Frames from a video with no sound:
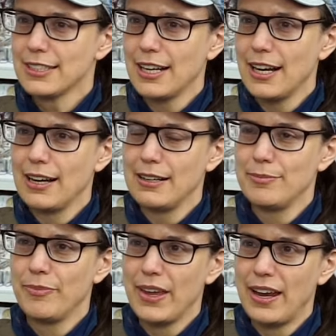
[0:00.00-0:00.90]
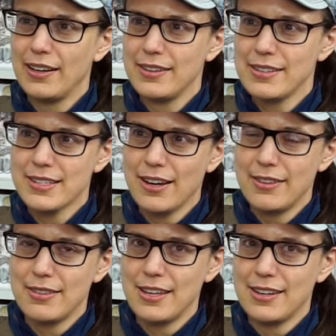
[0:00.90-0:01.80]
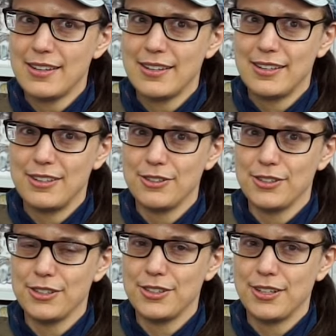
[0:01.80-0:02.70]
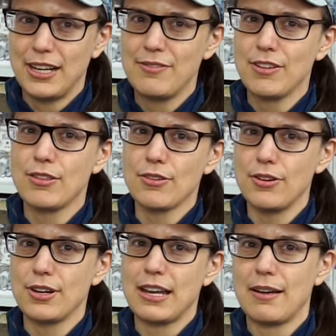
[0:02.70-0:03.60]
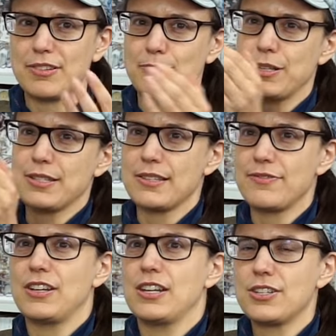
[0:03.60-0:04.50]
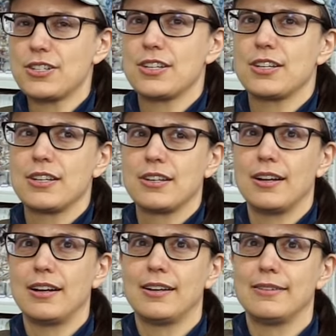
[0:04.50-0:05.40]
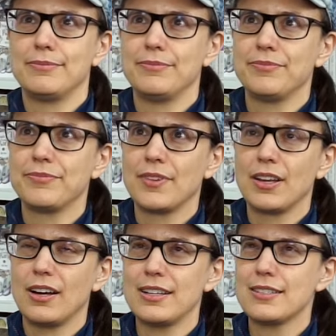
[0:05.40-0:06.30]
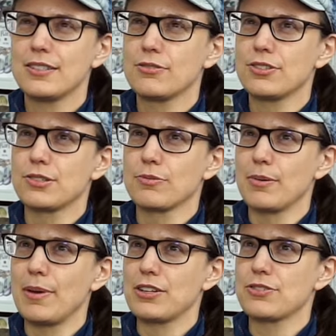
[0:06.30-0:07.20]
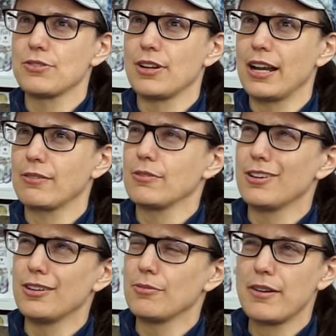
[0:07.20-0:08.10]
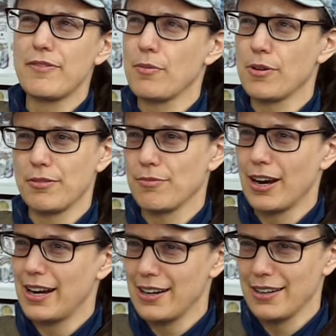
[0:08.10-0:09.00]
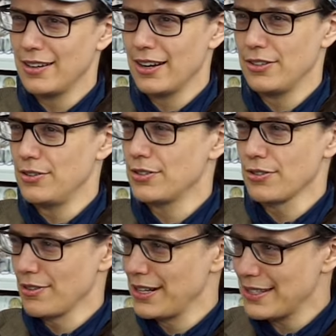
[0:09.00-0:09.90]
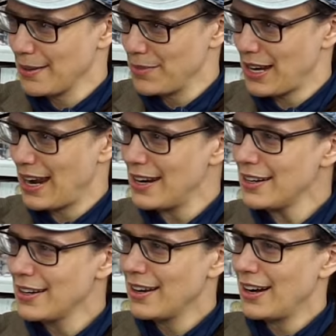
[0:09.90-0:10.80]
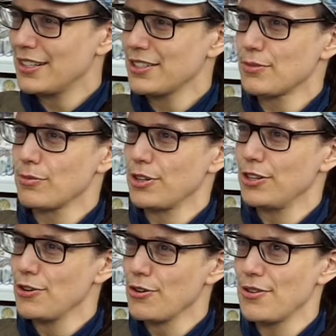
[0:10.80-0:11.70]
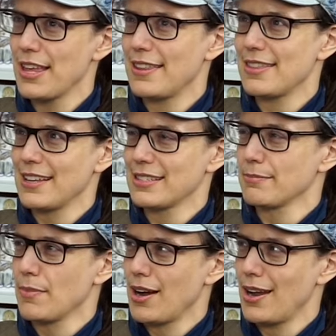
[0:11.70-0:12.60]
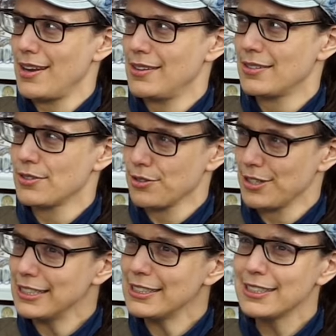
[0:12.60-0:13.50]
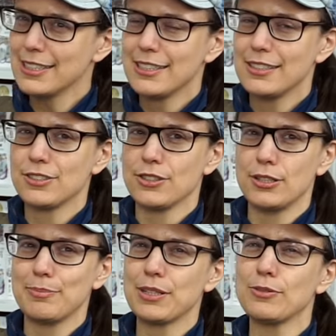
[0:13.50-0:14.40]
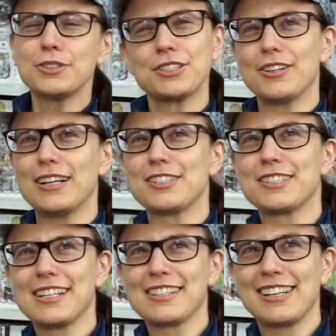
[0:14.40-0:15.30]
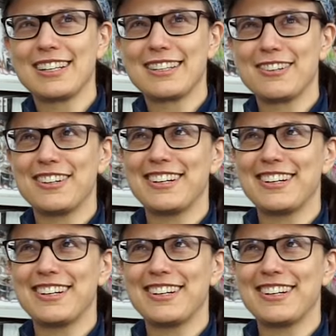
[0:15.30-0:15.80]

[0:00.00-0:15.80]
And I think, you know, even though Captive Prince is finished, I still just want to make sure, like, oh, what if I want to write a new story someday? I just want to know that that's my story. So, but also I just think, like, there,